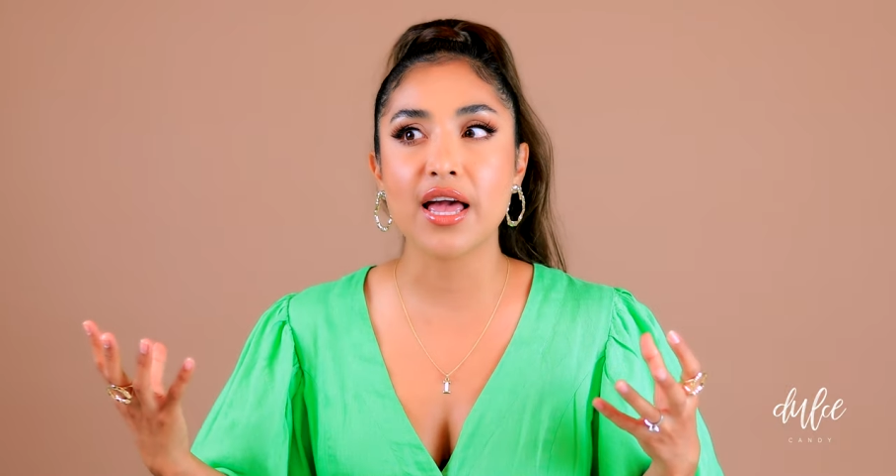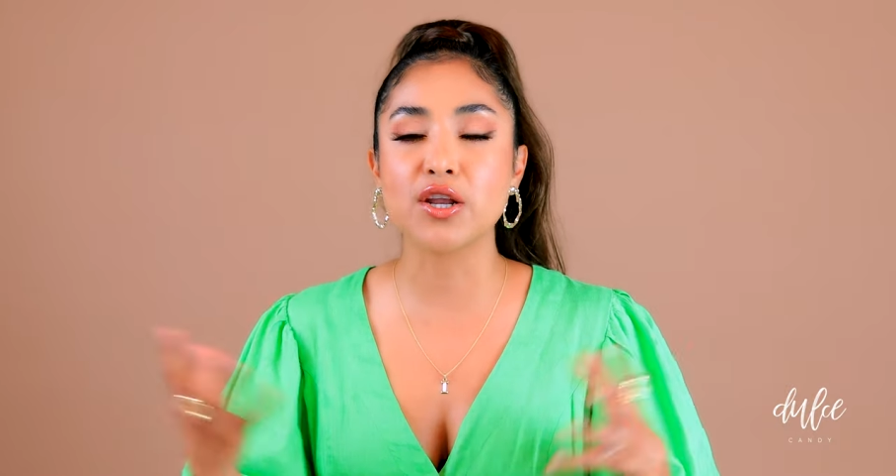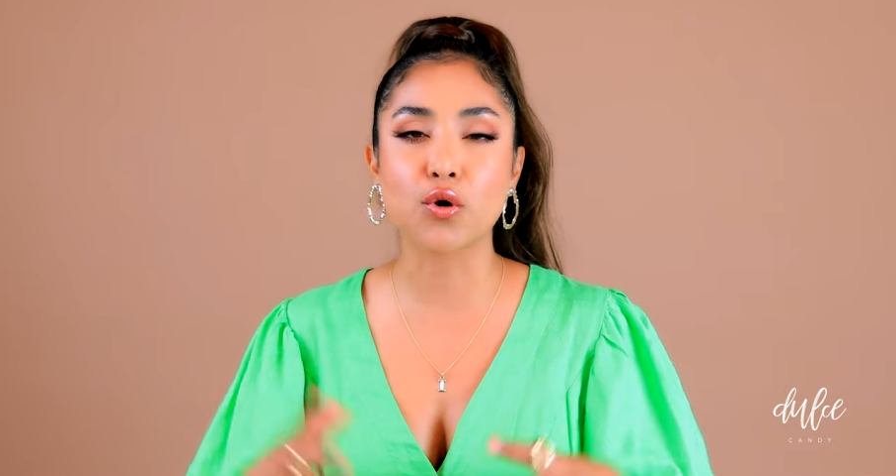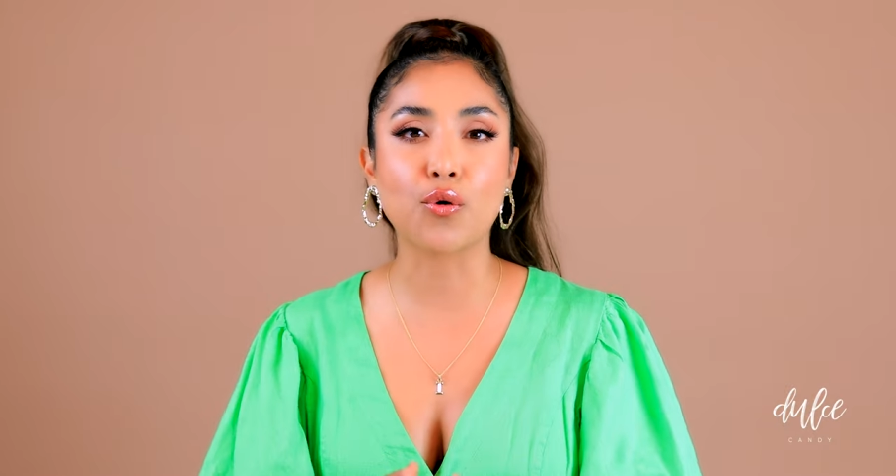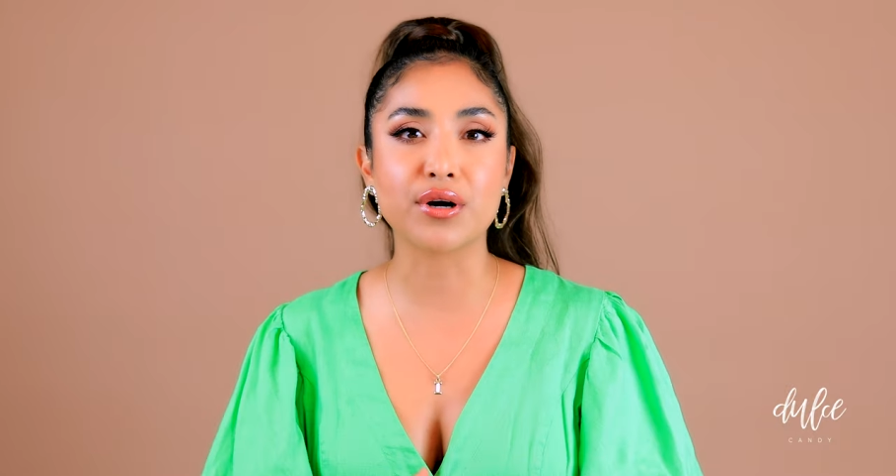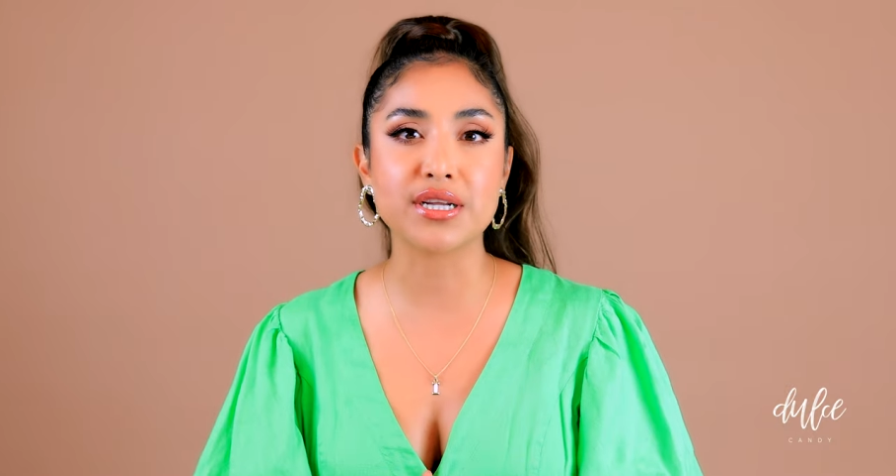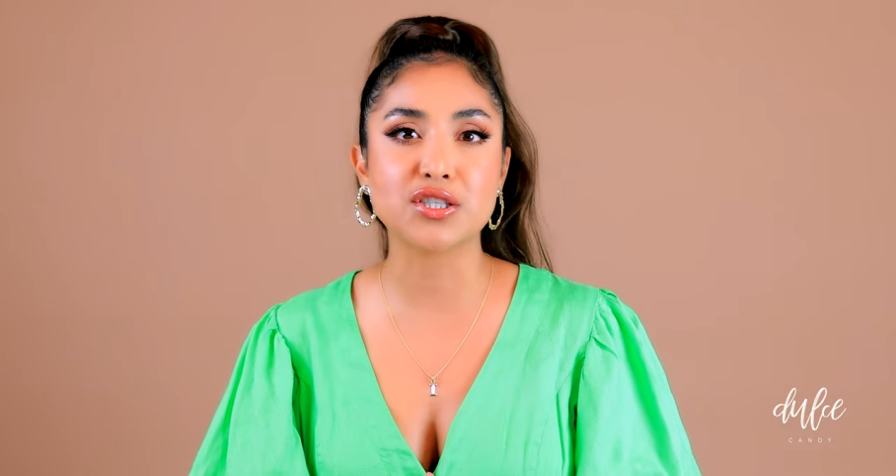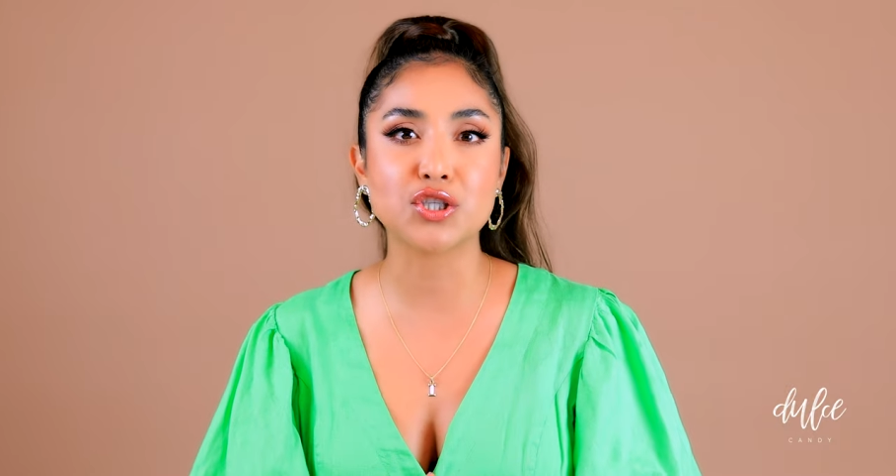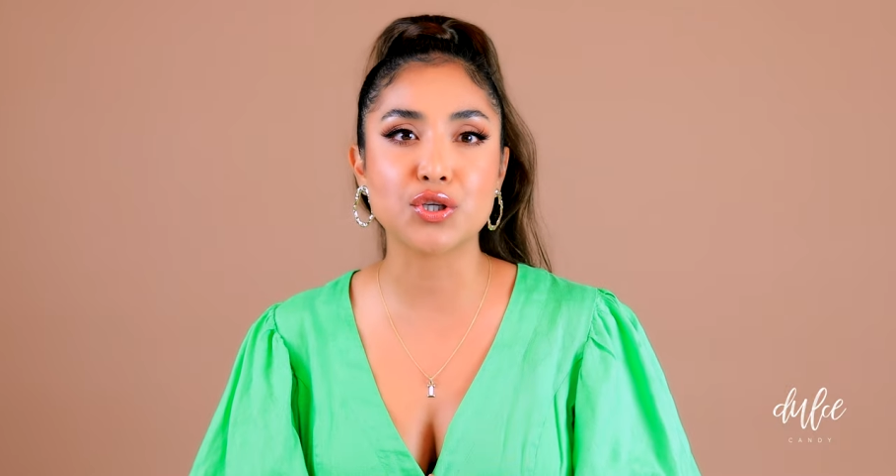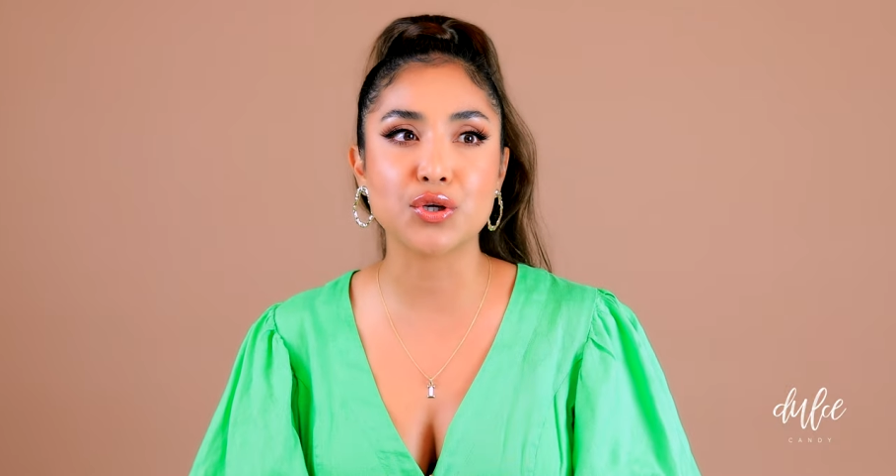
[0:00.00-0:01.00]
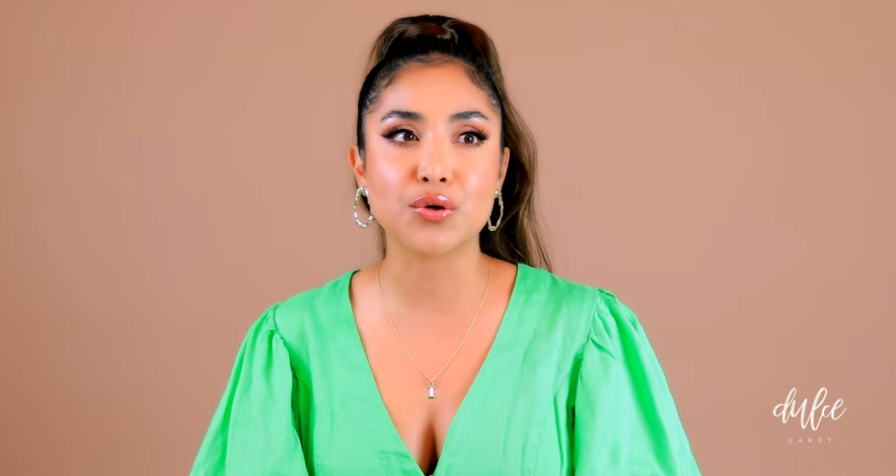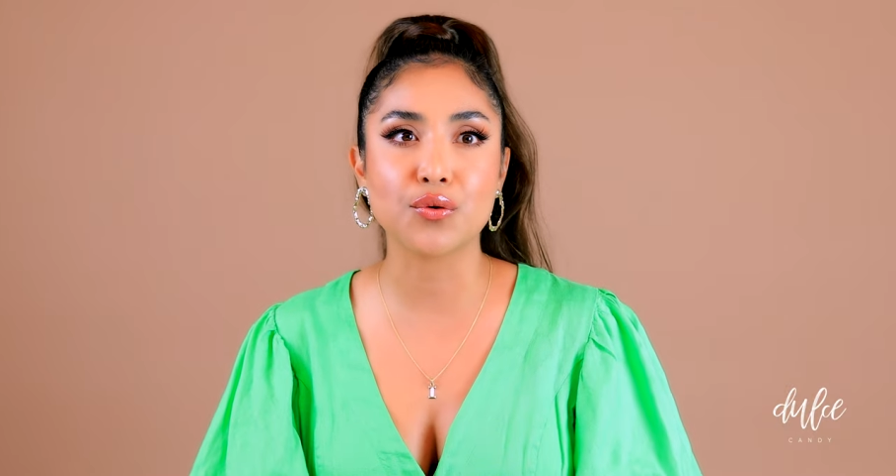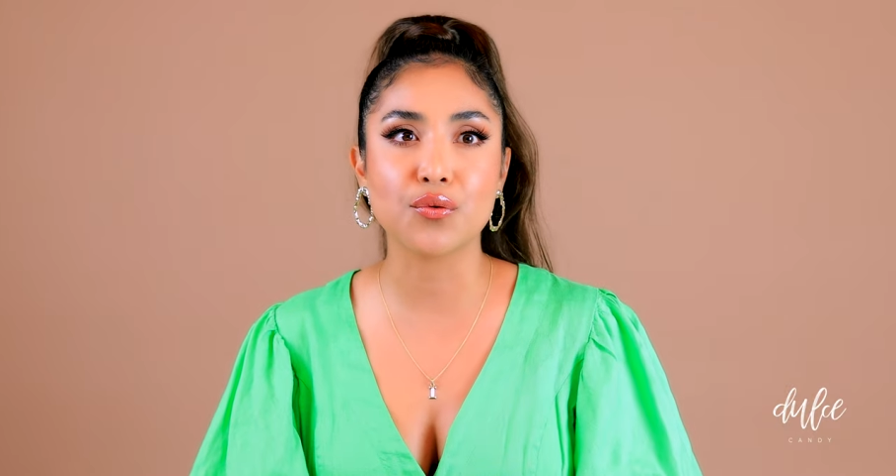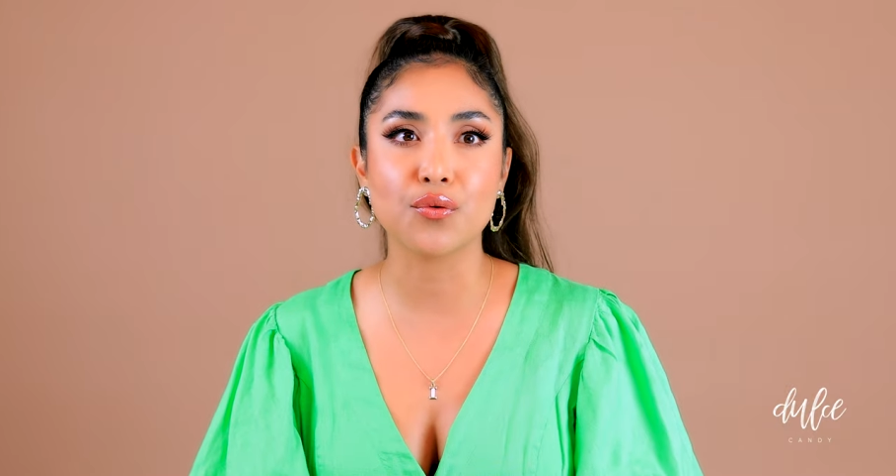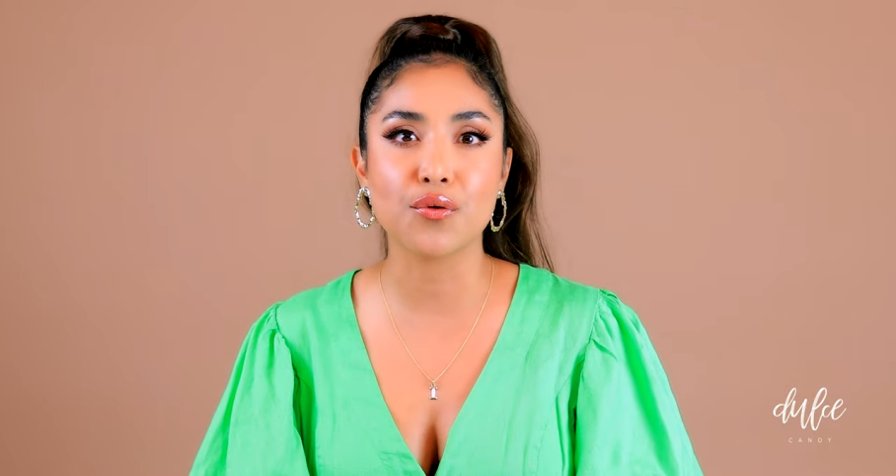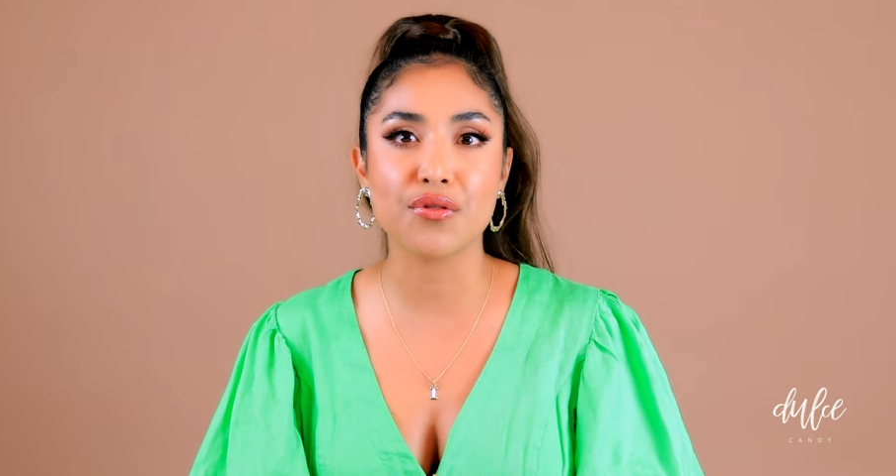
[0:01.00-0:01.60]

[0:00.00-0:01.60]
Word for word: in accordance to